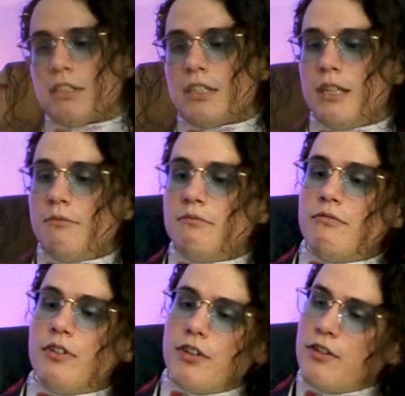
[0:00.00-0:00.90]

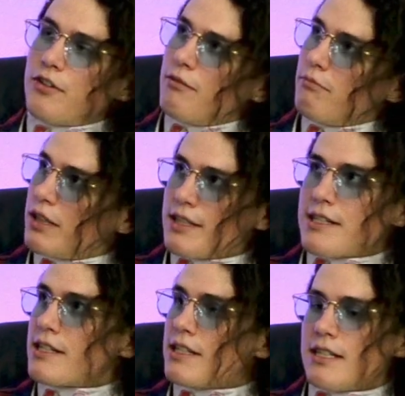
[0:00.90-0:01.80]
Hymns and
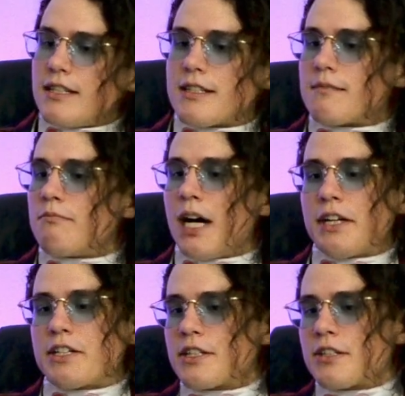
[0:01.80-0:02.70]
simplicity is
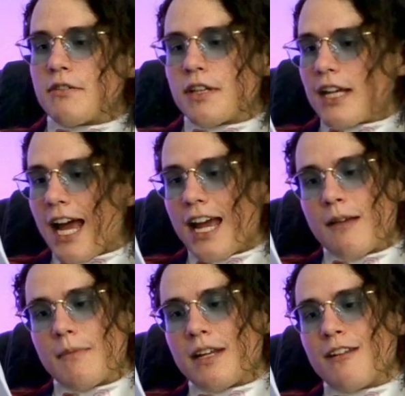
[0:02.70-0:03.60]
much to the
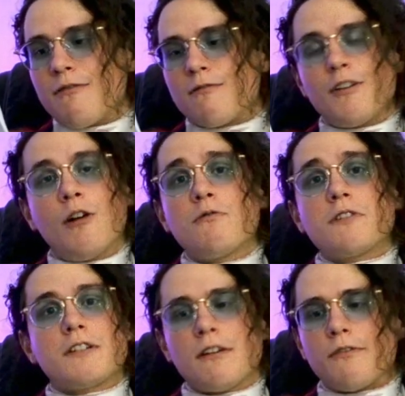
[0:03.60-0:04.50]
game, and if no
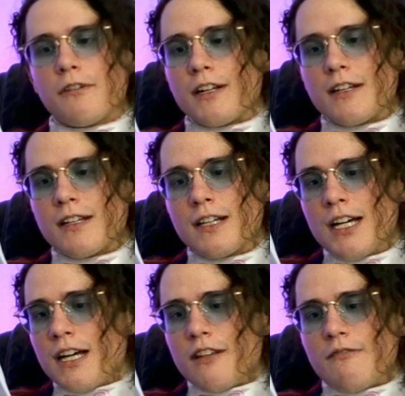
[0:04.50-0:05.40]
suffered,
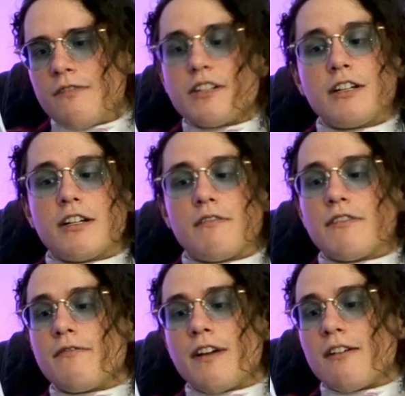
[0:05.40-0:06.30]
the vision of the
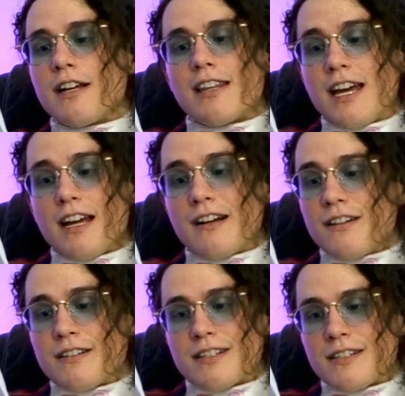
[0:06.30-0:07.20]
very
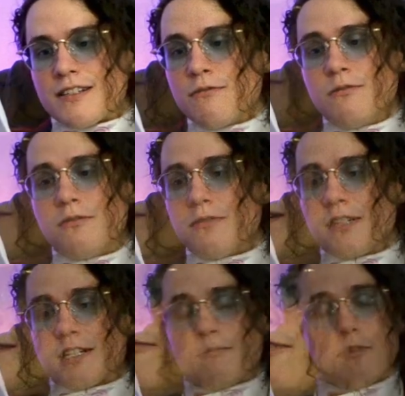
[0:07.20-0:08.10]
there soon
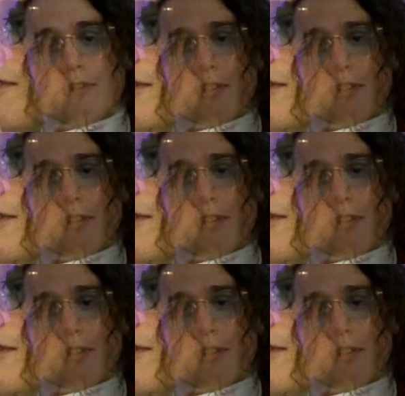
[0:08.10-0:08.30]
is more